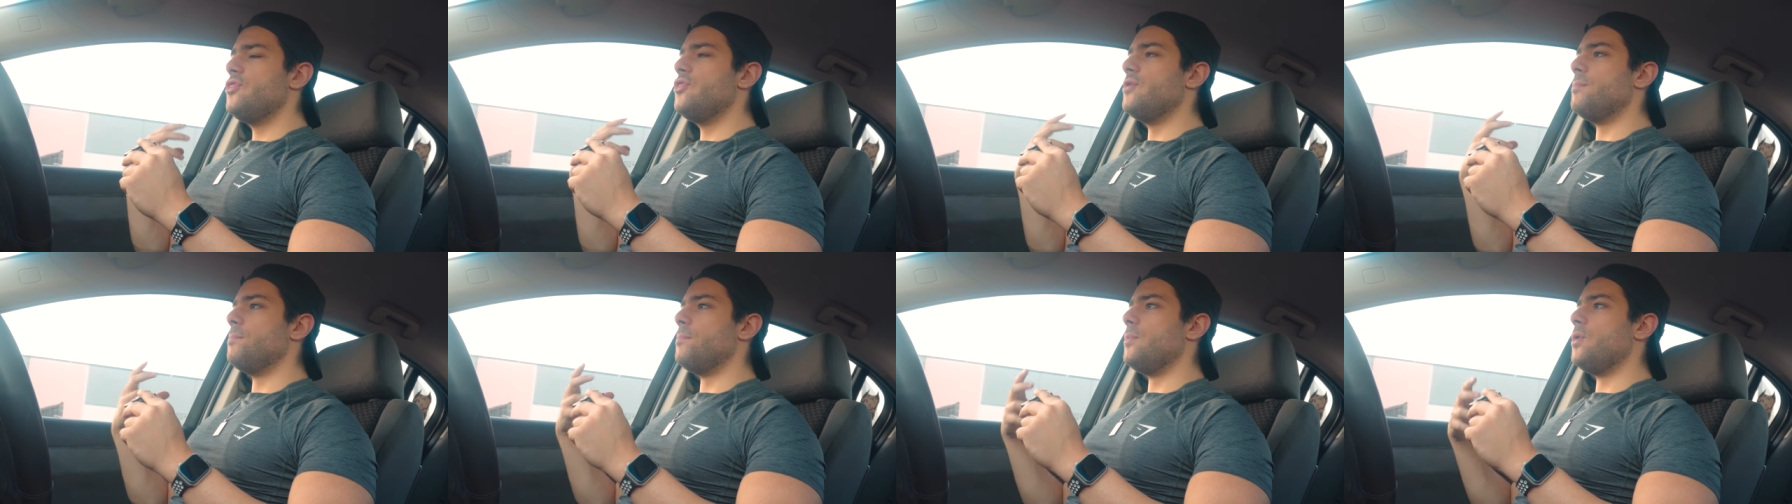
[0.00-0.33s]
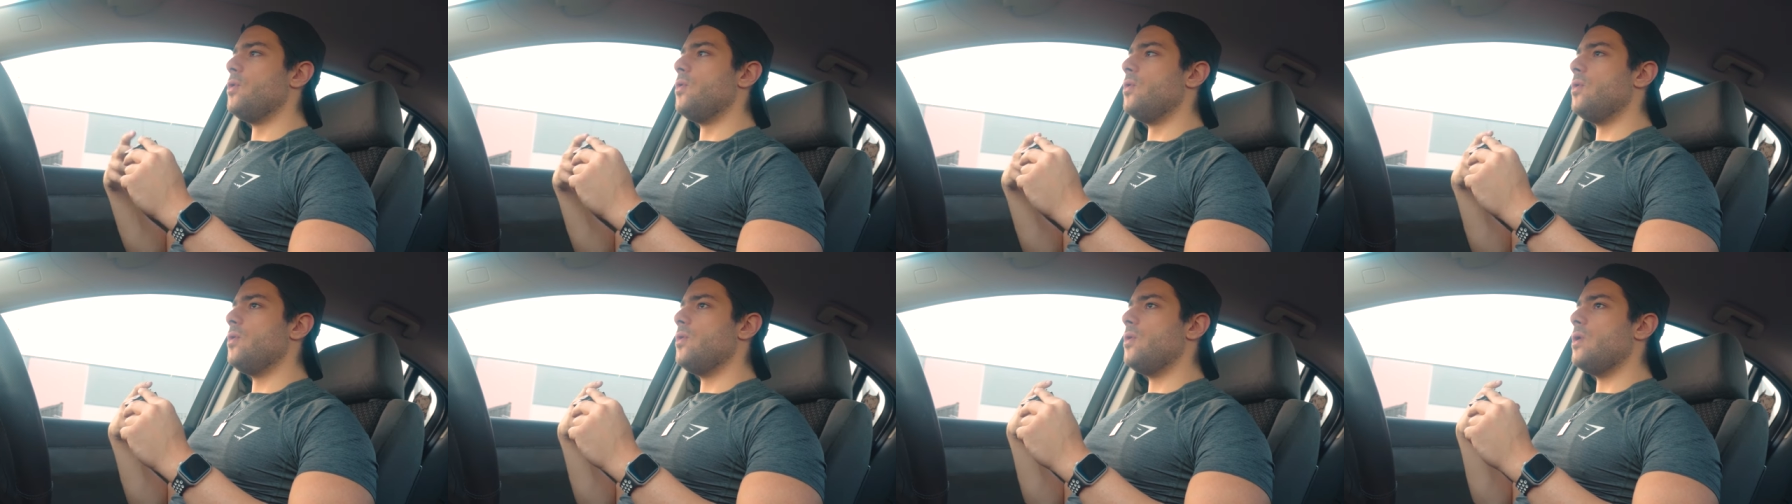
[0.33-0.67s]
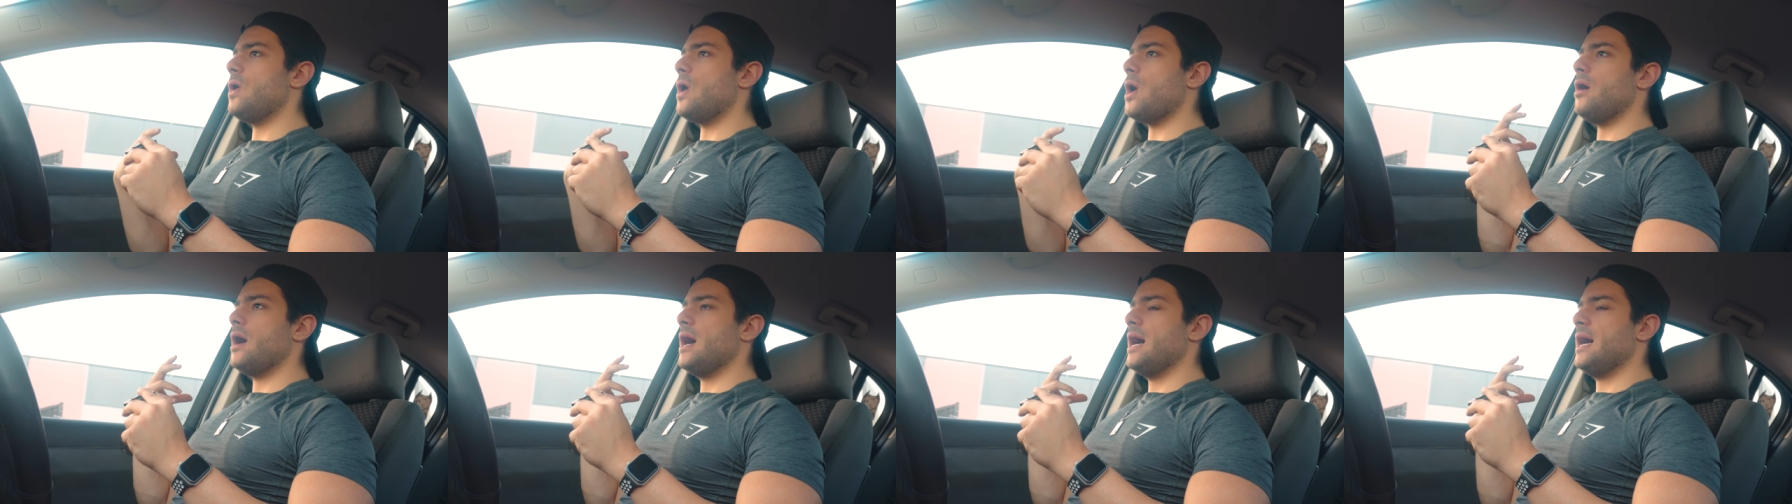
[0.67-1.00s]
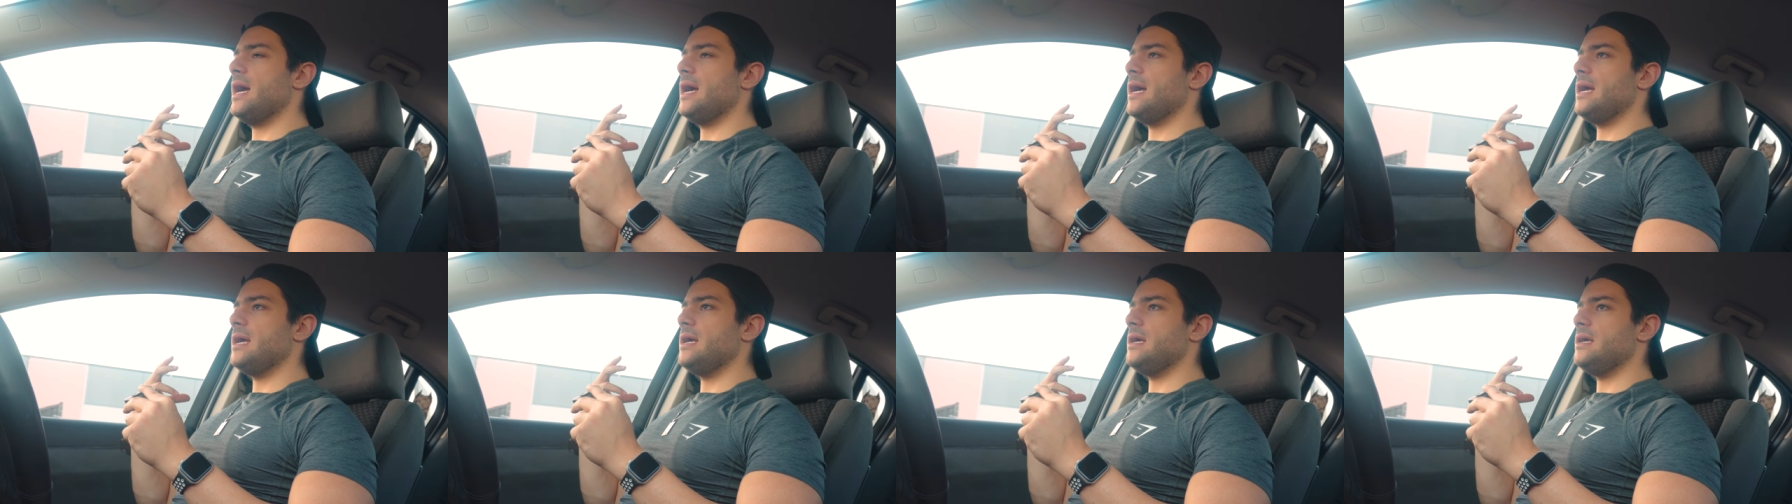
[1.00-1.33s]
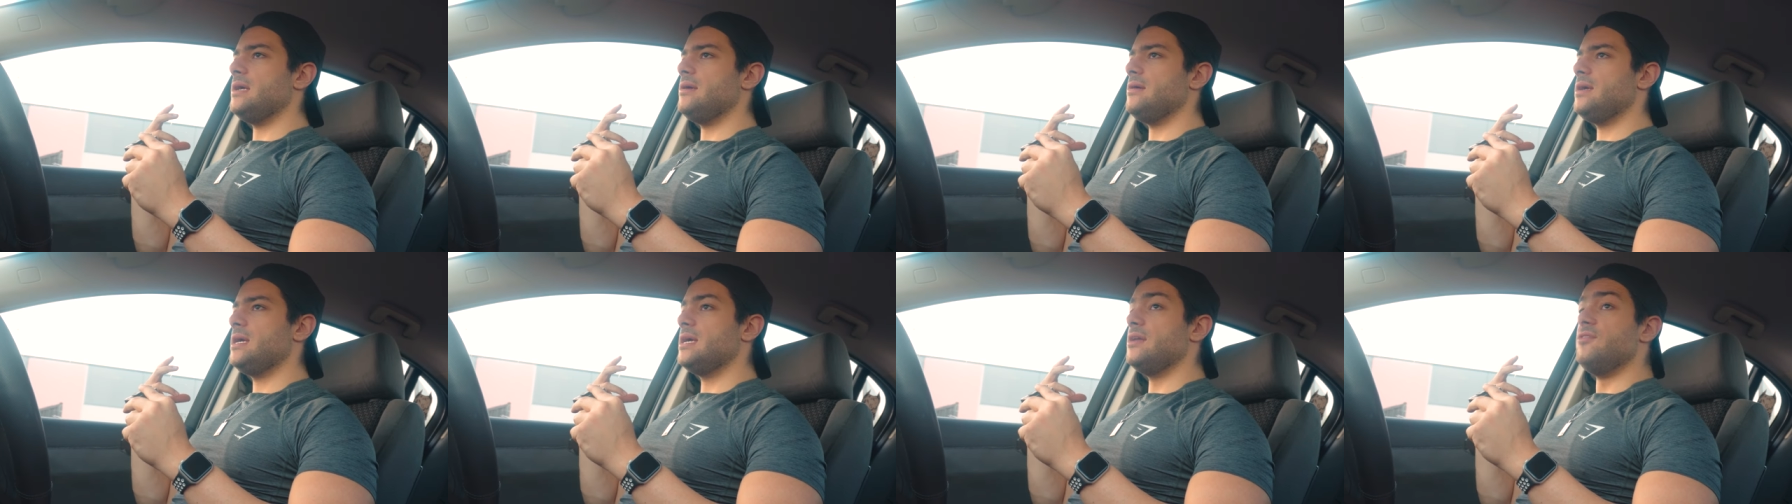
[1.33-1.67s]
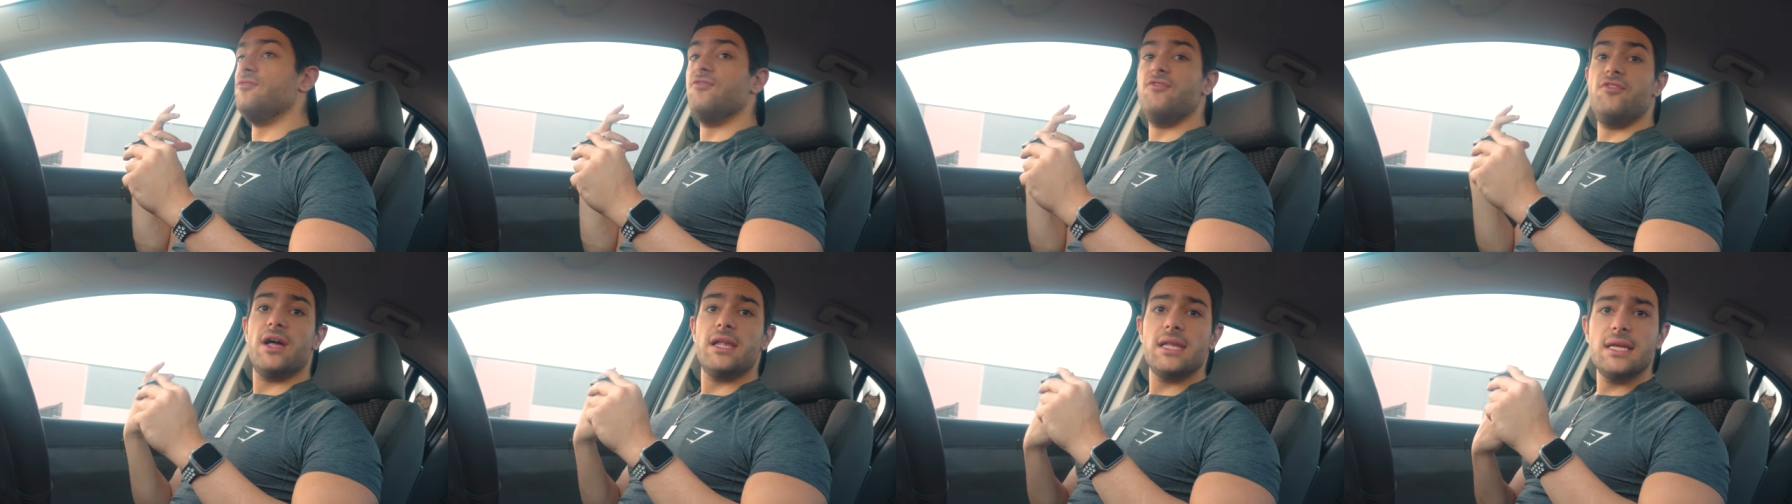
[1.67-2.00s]
the more i
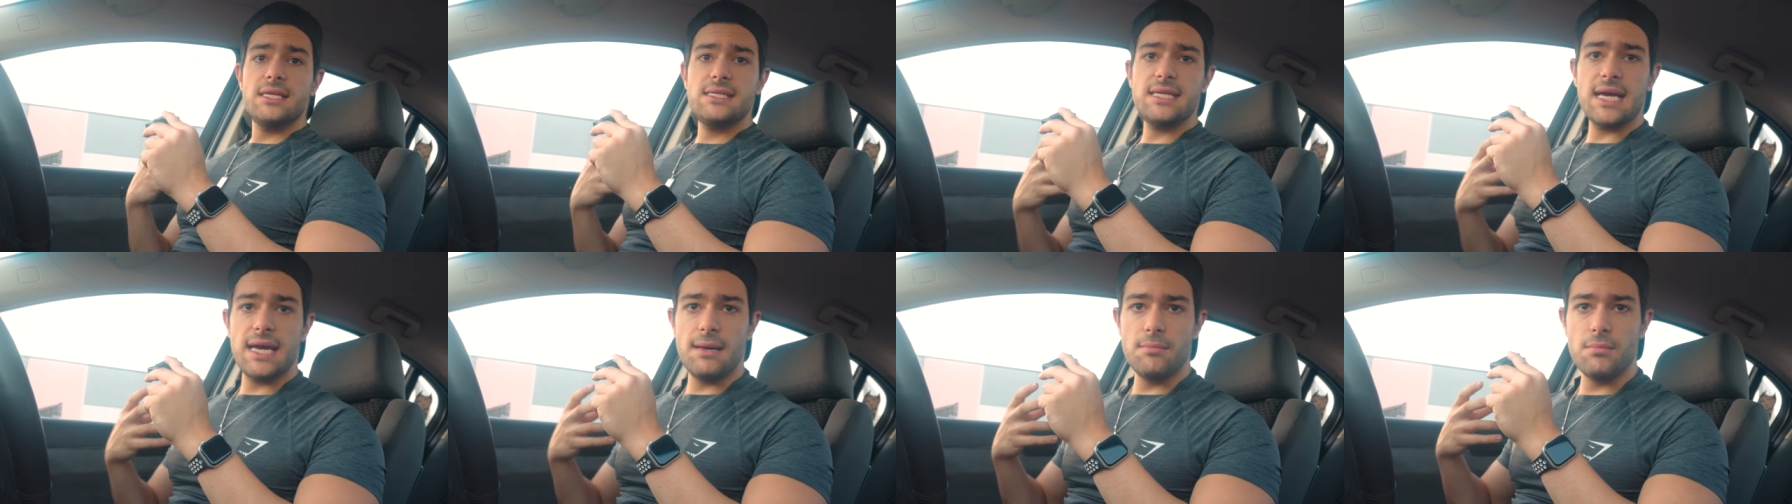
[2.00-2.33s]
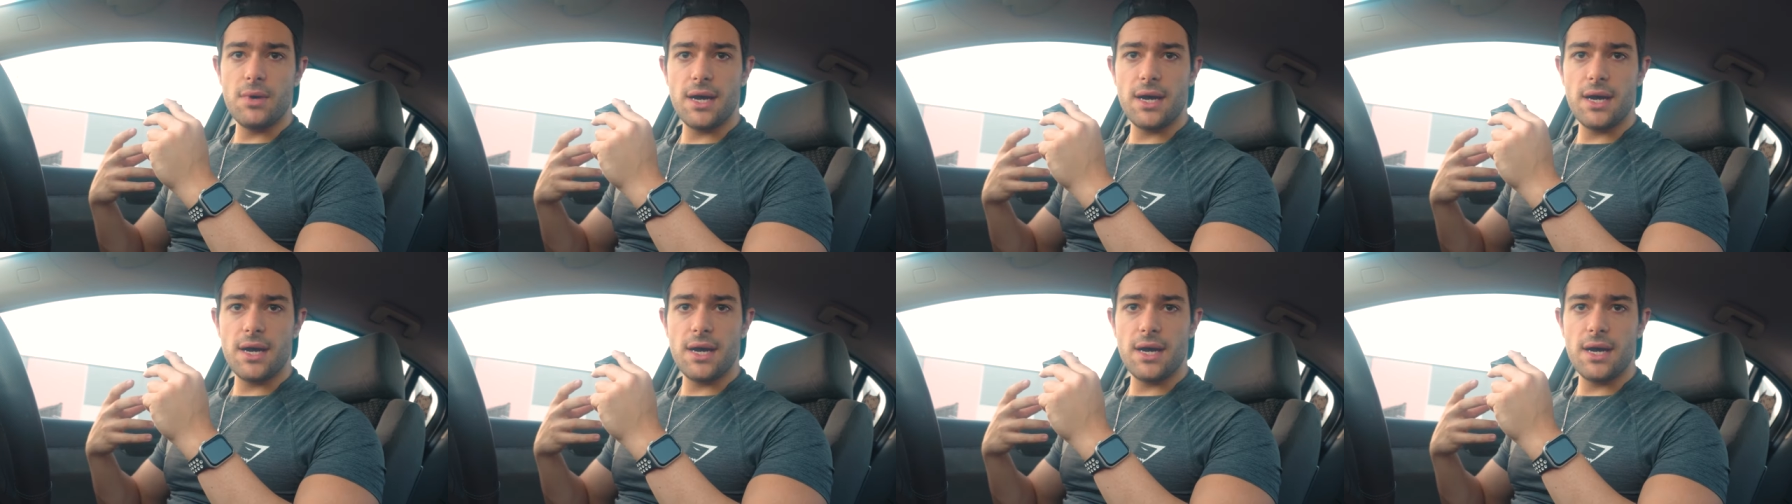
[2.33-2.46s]
can validate